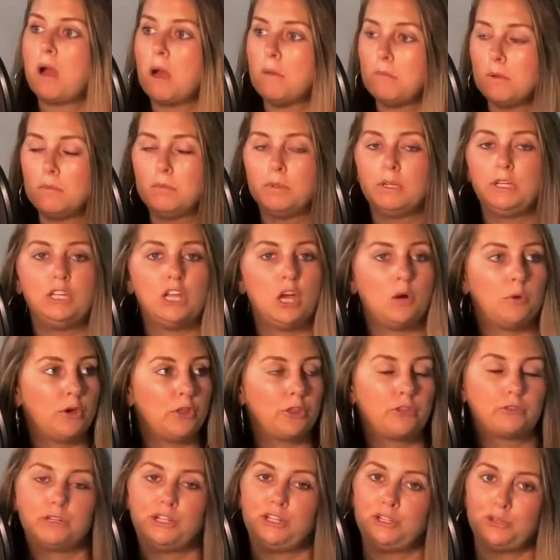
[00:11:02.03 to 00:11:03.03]
probably know
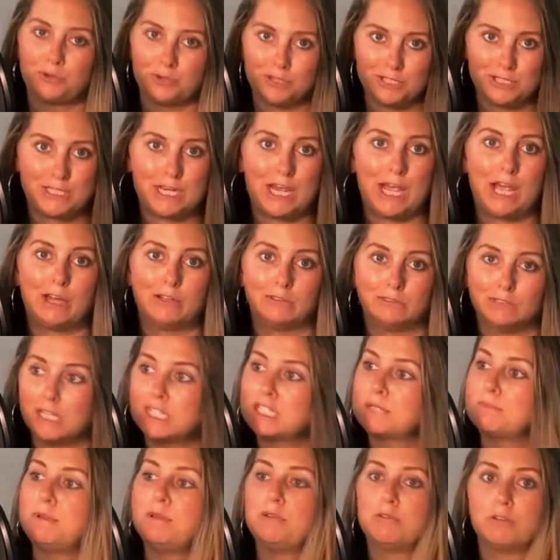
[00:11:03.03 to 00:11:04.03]
it 3 doors down.
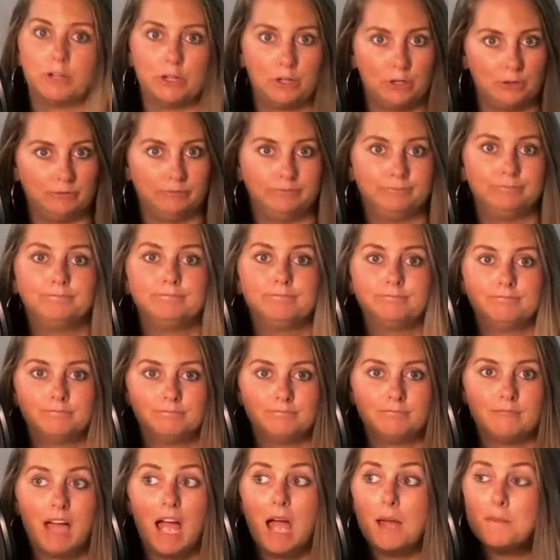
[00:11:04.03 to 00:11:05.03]
Let's be real.
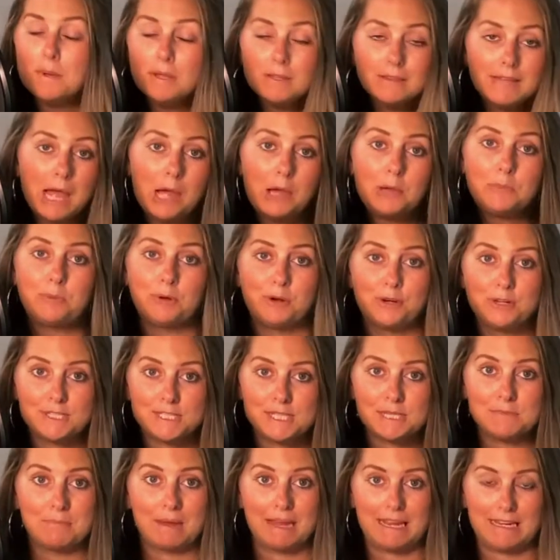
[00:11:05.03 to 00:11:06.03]
I'm a loud
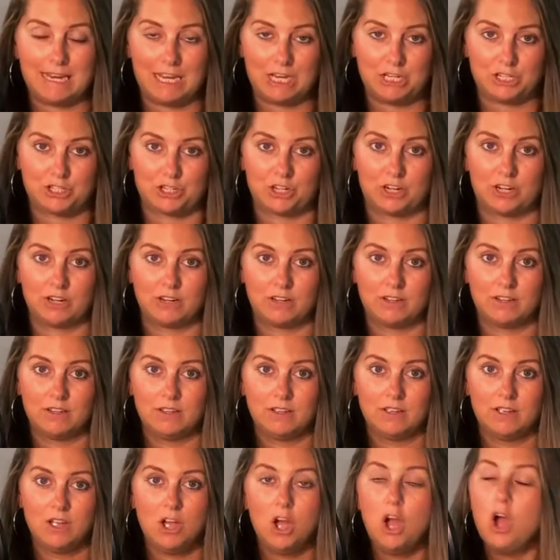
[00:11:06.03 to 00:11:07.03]
person by nature.
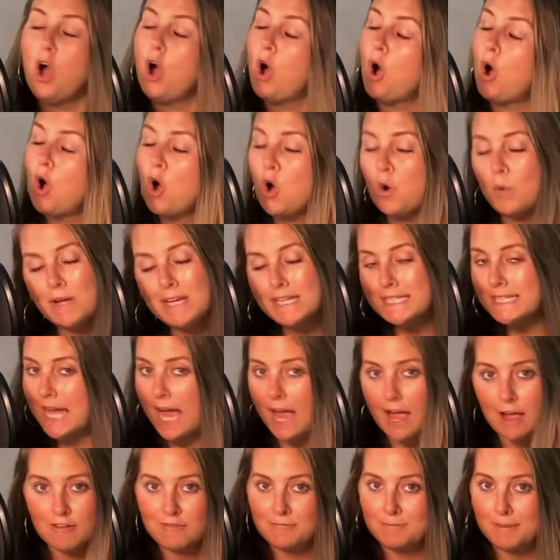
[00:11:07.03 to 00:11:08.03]
Always
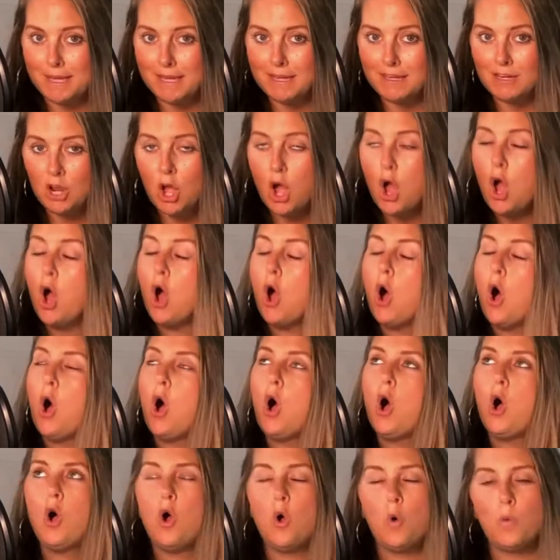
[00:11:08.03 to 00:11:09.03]
have been,
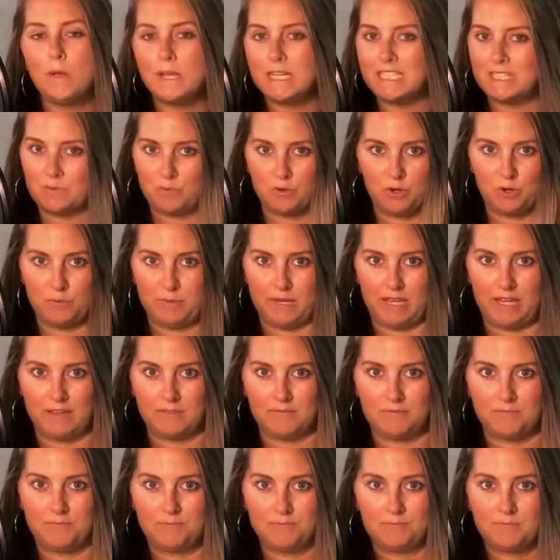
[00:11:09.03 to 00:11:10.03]
always will
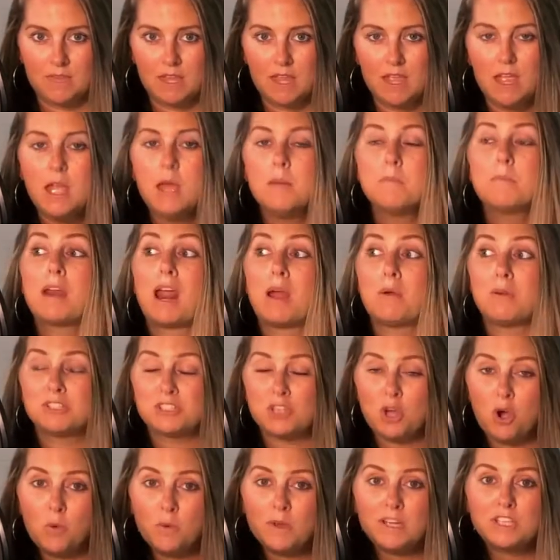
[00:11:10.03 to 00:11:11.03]
be. But I
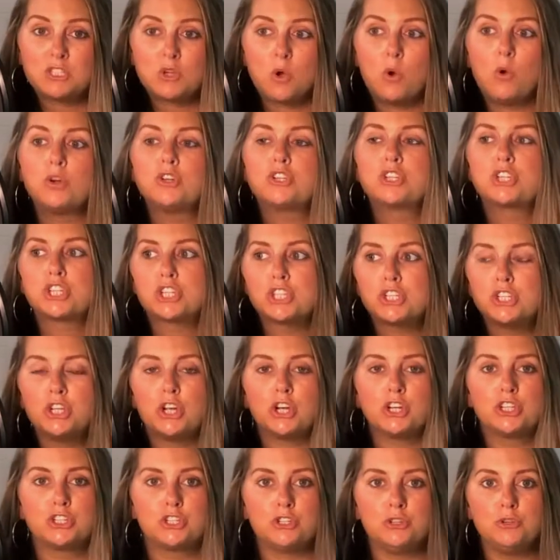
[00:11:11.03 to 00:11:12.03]
was always told, shh,
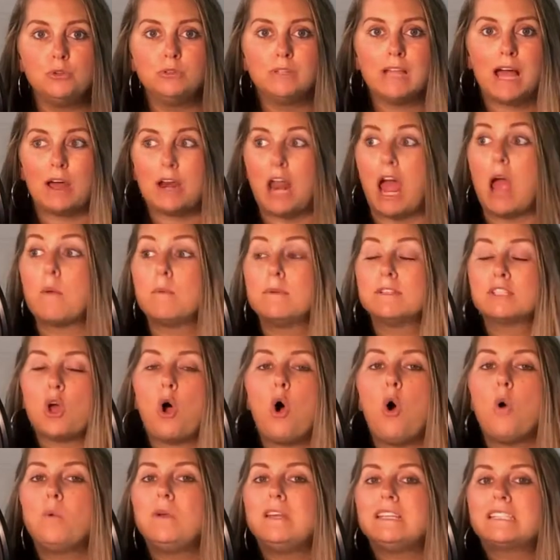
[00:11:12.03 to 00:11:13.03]
you're too loud. I was
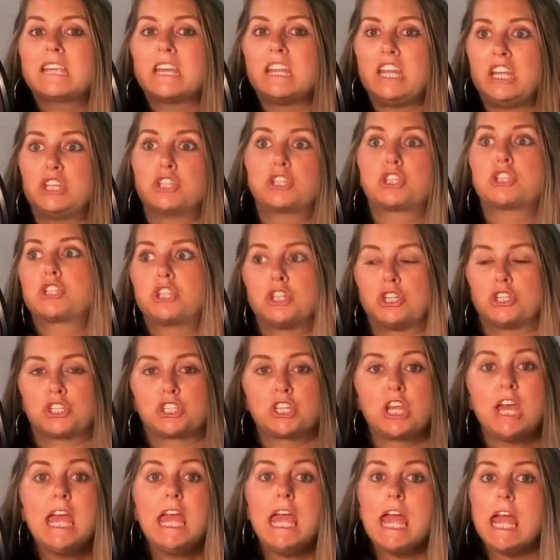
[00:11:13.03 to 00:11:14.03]
always getting
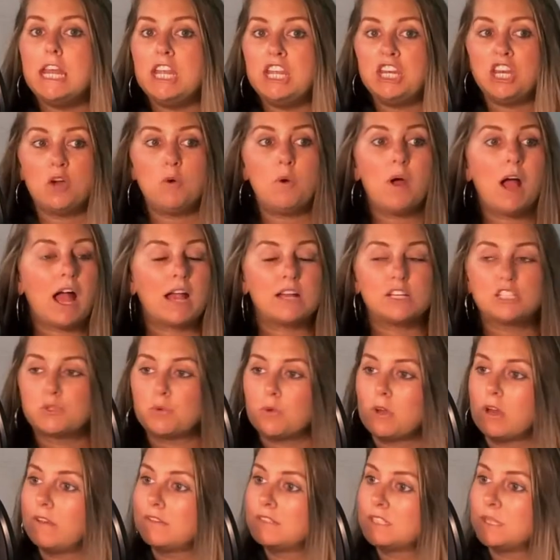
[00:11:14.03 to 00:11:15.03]
shushed. And you know what? I
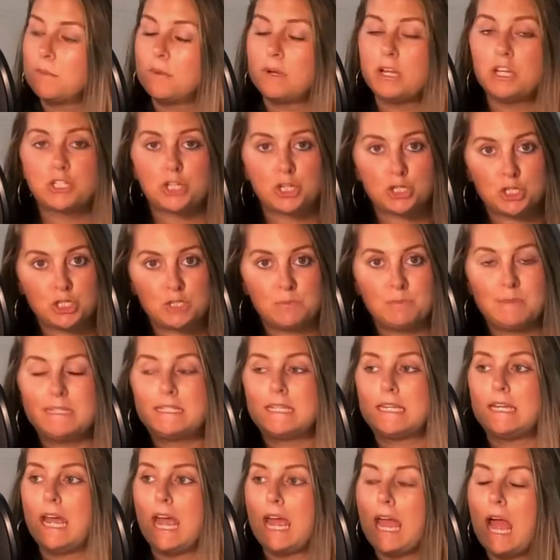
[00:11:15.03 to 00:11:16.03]
swear, if somebody shushes me
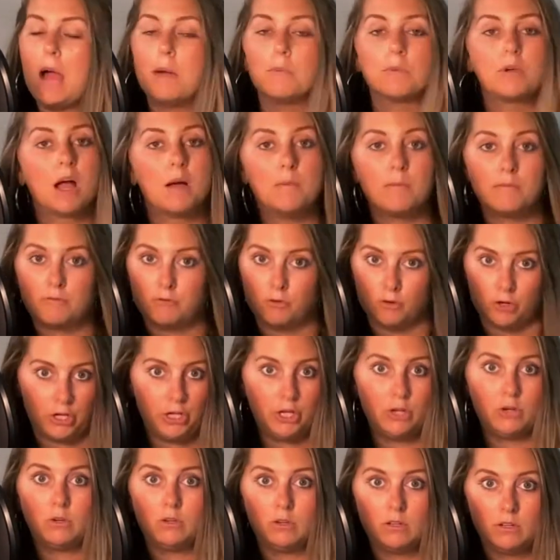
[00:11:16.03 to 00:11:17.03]
today, I'm coming for
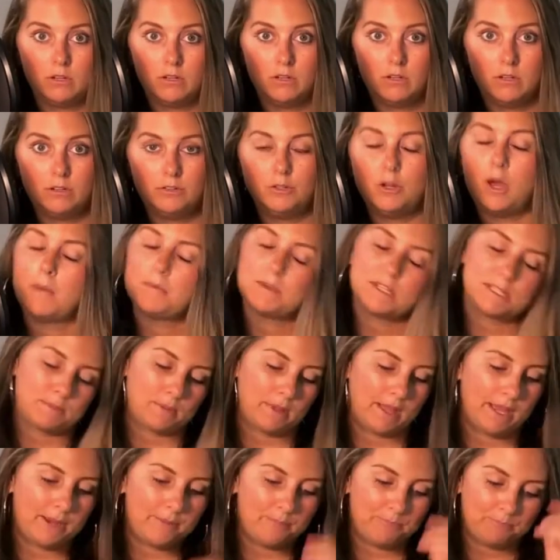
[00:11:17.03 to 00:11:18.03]
you. No, I'm just
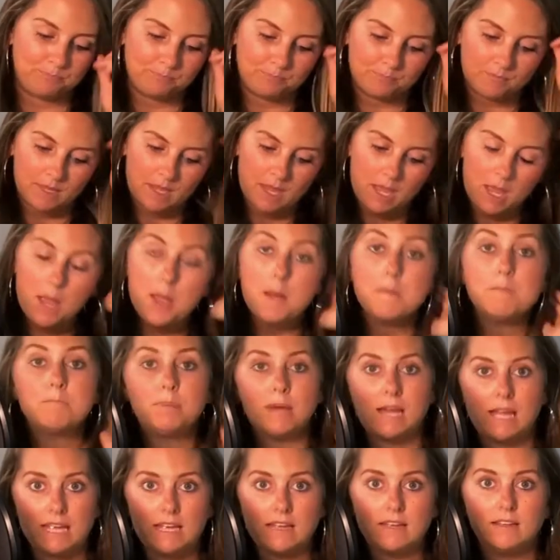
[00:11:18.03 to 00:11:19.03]
playing.
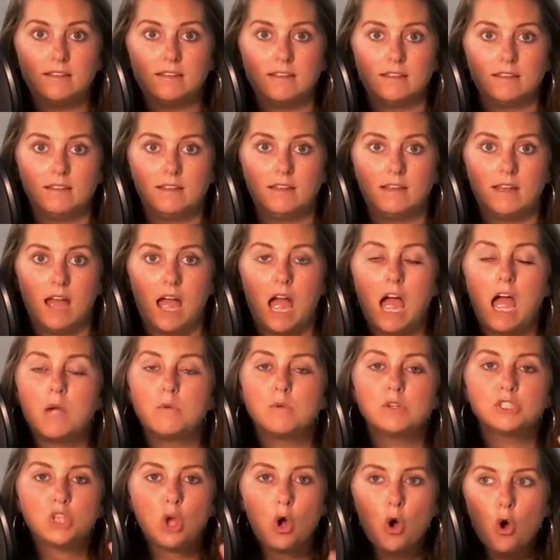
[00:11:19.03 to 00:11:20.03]
But I
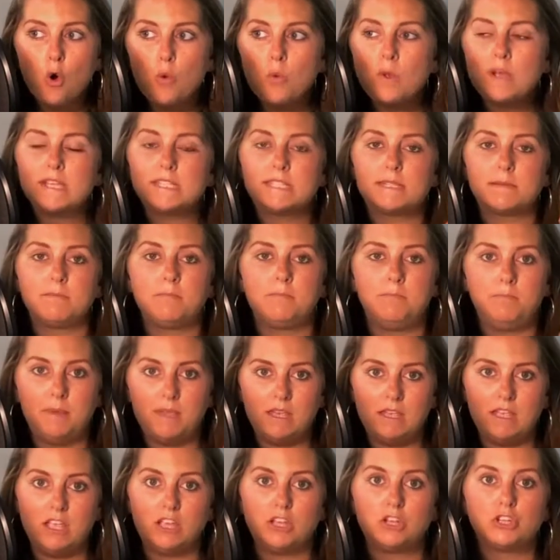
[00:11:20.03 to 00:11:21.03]
was always
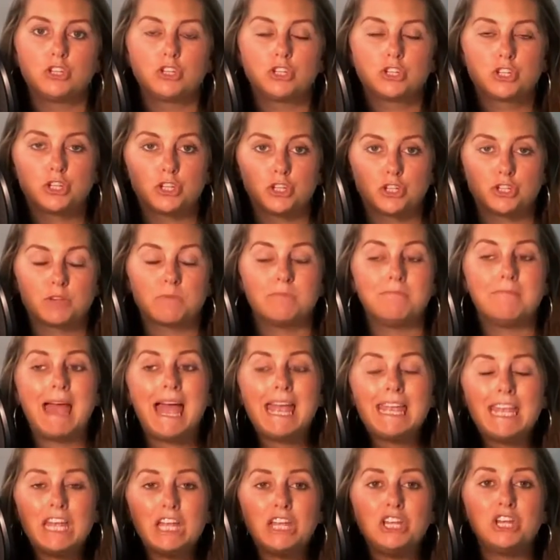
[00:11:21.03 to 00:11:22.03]
being shushed.
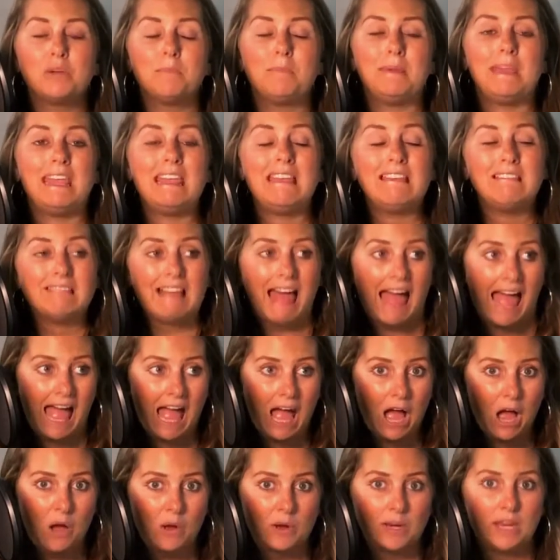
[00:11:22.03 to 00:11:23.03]
Megan, you're being
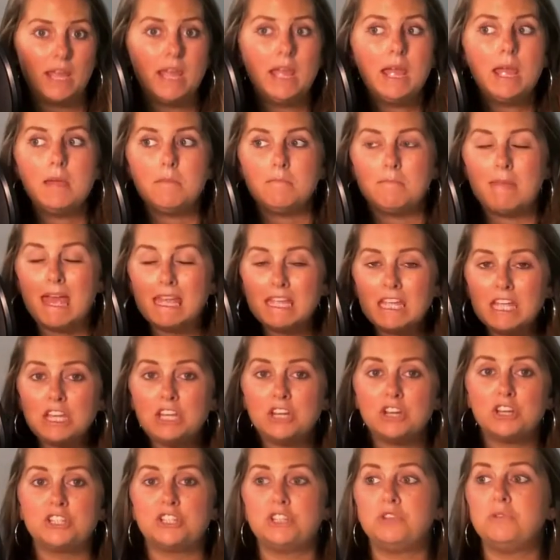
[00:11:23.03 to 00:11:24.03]
loud. Megan,
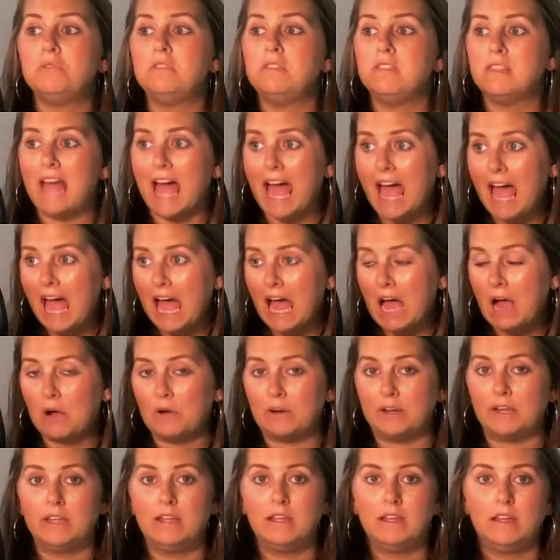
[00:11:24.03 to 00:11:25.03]
you're too
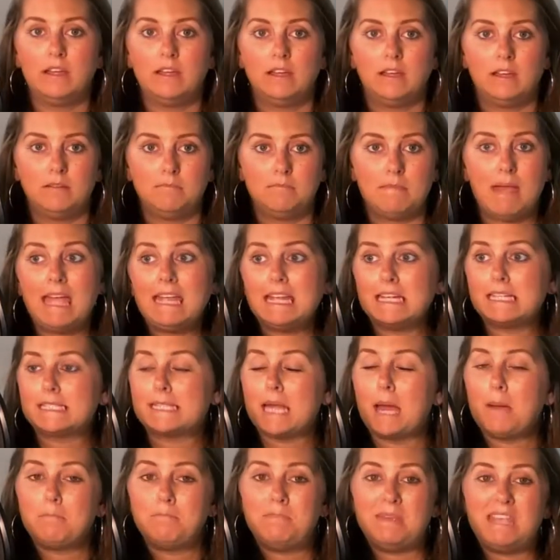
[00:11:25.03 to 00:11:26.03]
loud. Megan,
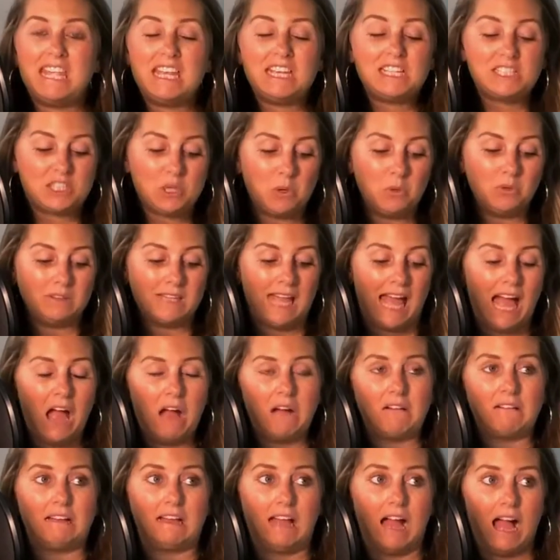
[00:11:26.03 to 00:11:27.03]
stop being so
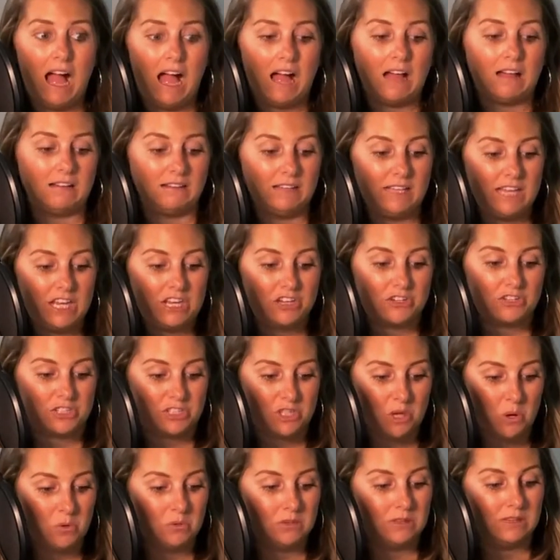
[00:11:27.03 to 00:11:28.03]
loud. Golly, you're
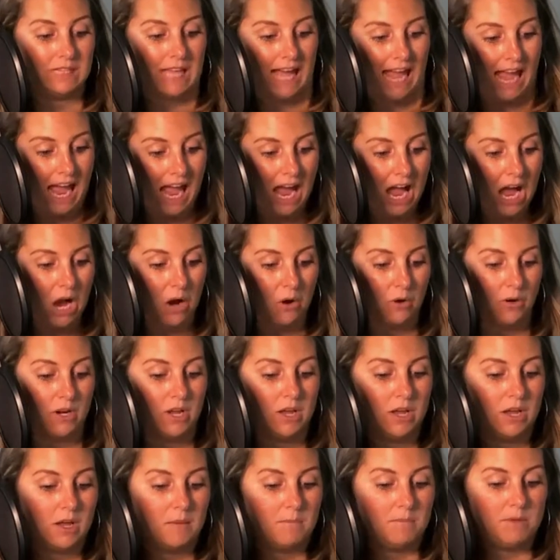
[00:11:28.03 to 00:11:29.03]
so loud.
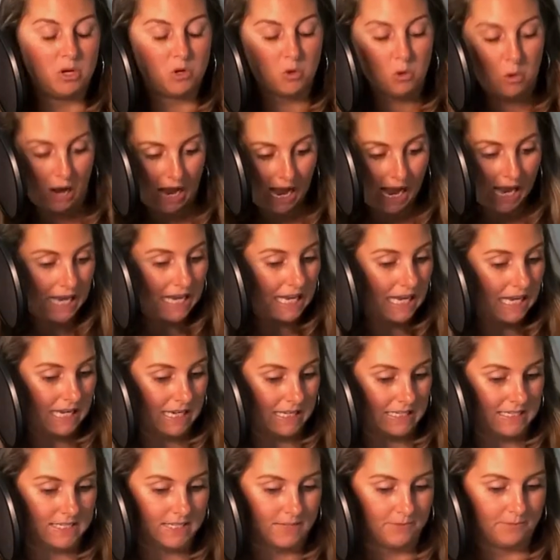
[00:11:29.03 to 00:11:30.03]
Be
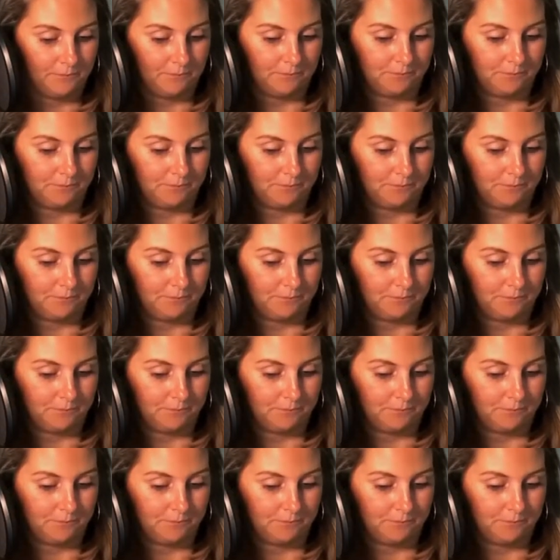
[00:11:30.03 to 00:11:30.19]
quiet.